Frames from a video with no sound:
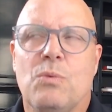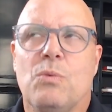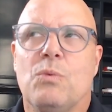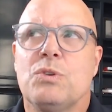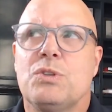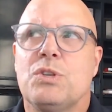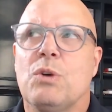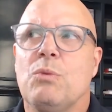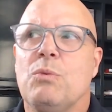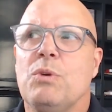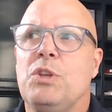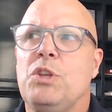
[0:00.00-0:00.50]

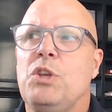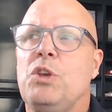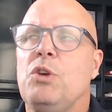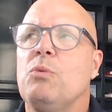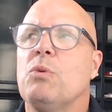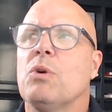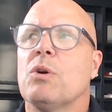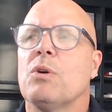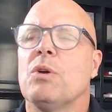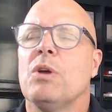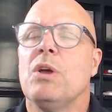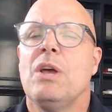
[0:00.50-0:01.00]
when
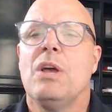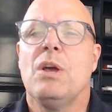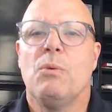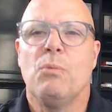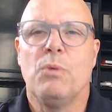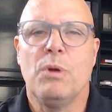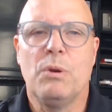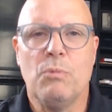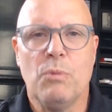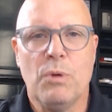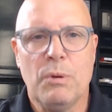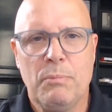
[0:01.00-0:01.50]

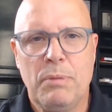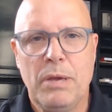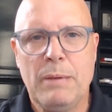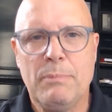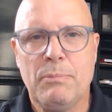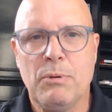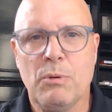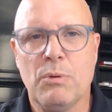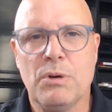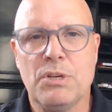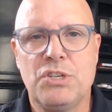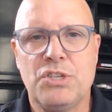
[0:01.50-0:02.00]
when
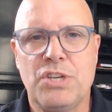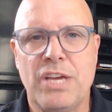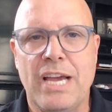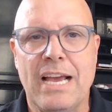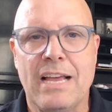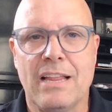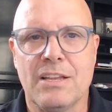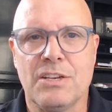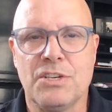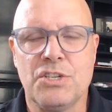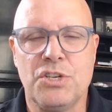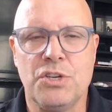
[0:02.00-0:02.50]
people would
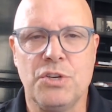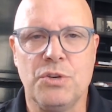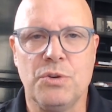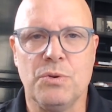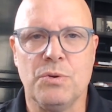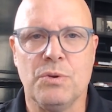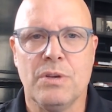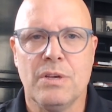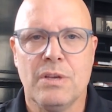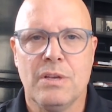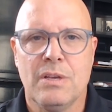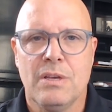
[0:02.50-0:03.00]
challenge
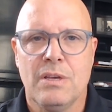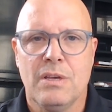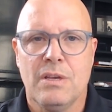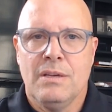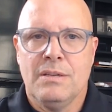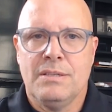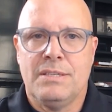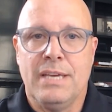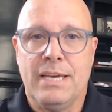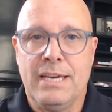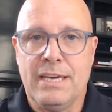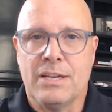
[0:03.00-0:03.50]
you
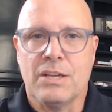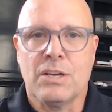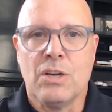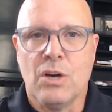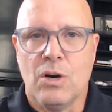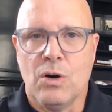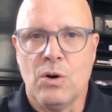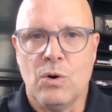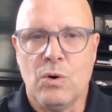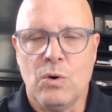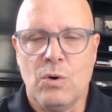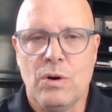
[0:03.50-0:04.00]
to hit a
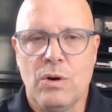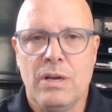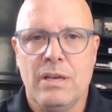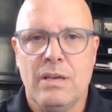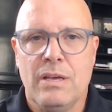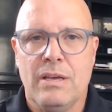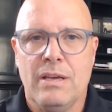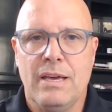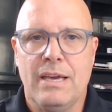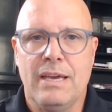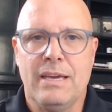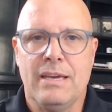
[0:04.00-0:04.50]
goal,
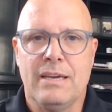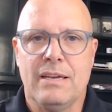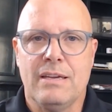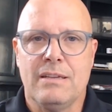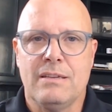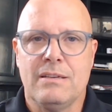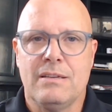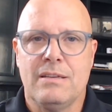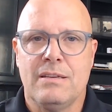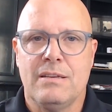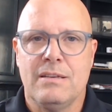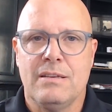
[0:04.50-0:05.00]

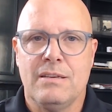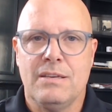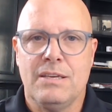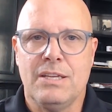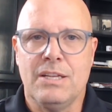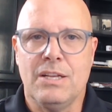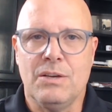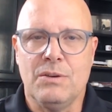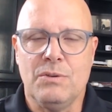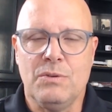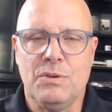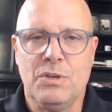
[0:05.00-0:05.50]
and
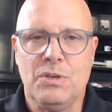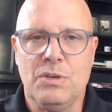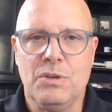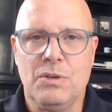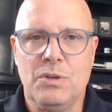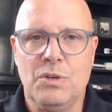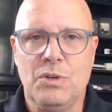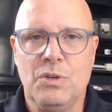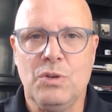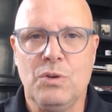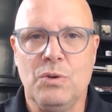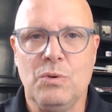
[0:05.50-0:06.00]

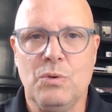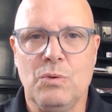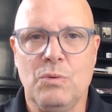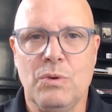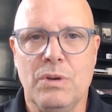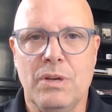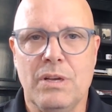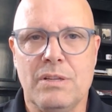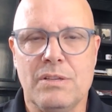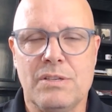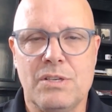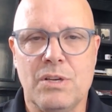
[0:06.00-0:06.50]

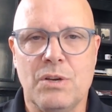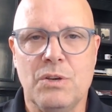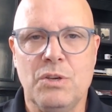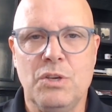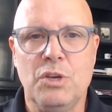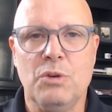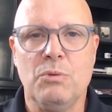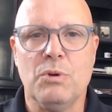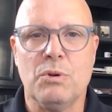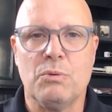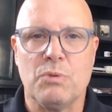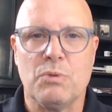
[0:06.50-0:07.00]
so
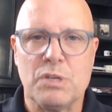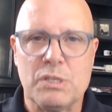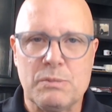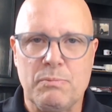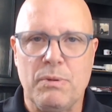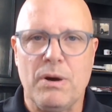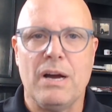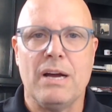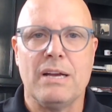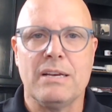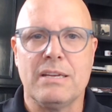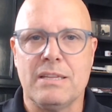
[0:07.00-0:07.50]
you would
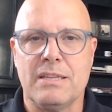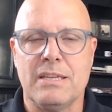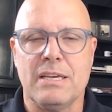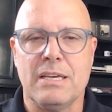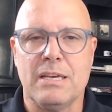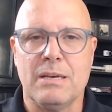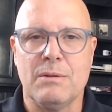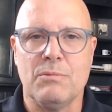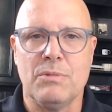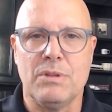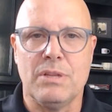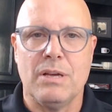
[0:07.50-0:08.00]
respond to
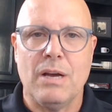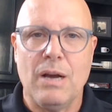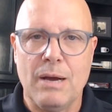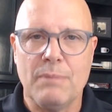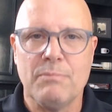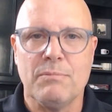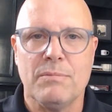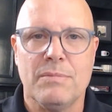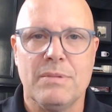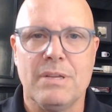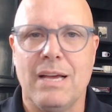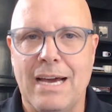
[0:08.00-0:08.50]
them with
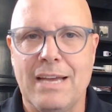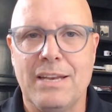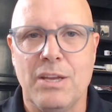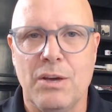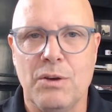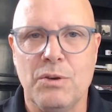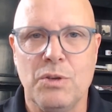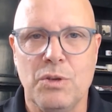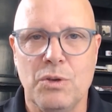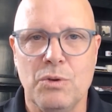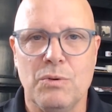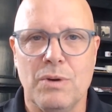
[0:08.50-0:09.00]
now I
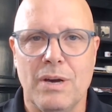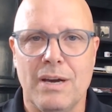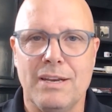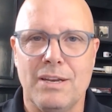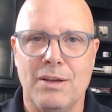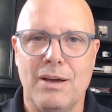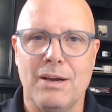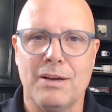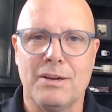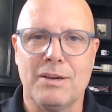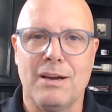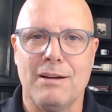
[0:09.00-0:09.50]
know you, I
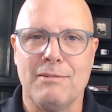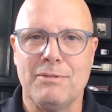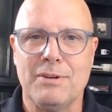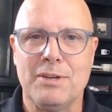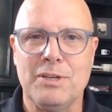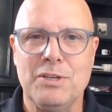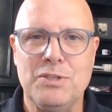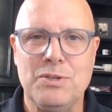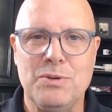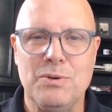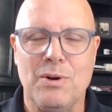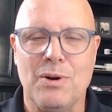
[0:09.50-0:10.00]
know how
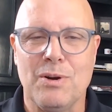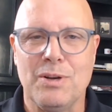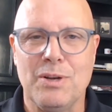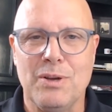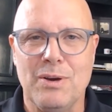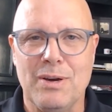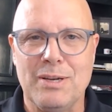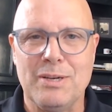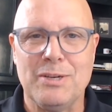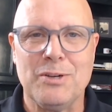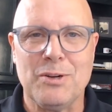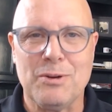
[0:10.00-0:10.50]
confident you are, I
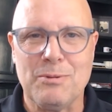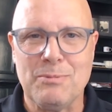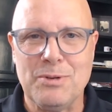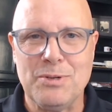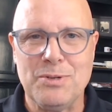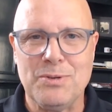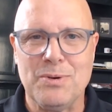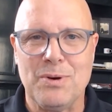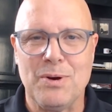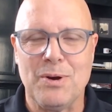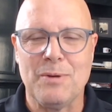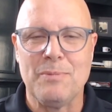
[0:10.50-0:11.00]
know how
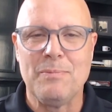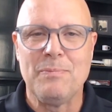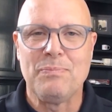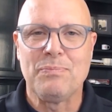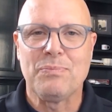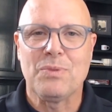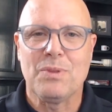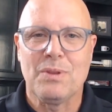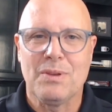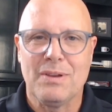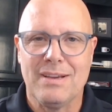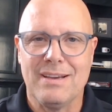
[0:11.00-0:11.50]
determined you are.
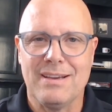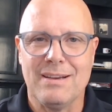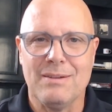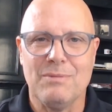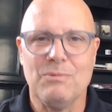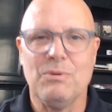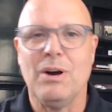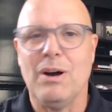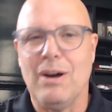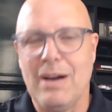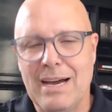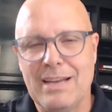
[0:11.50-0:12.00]

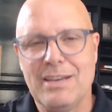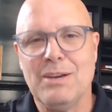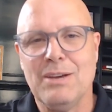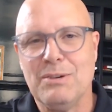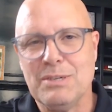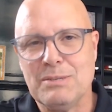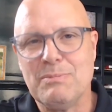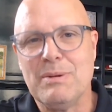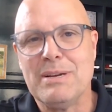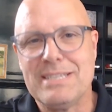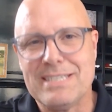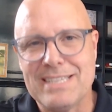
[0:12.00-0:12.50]
Well, I know
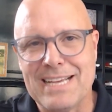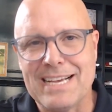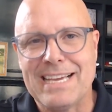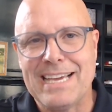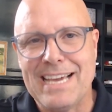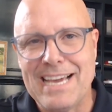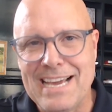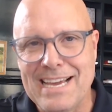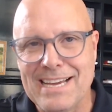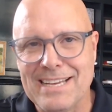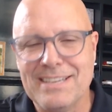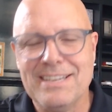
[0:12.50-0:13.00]
as much as I
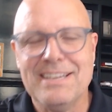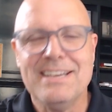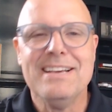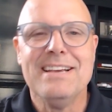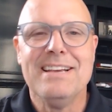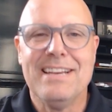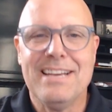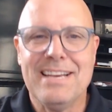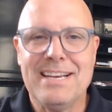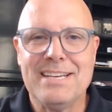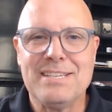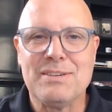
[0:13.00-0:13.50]
can
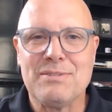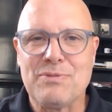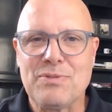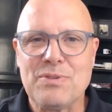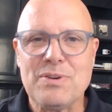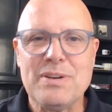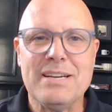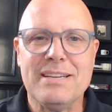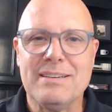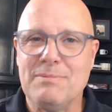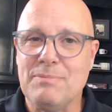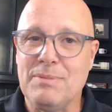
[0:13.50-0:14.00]
as a
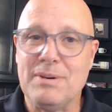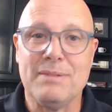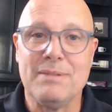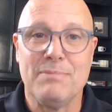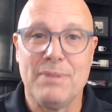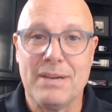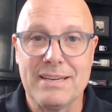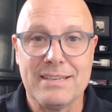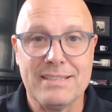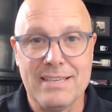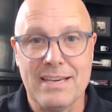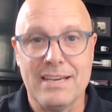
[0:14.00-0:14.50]
friend, but
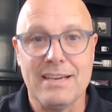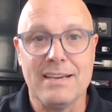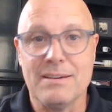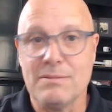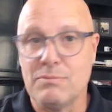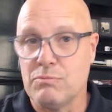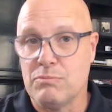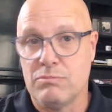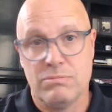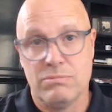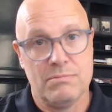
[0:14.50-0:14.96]
I can tell you,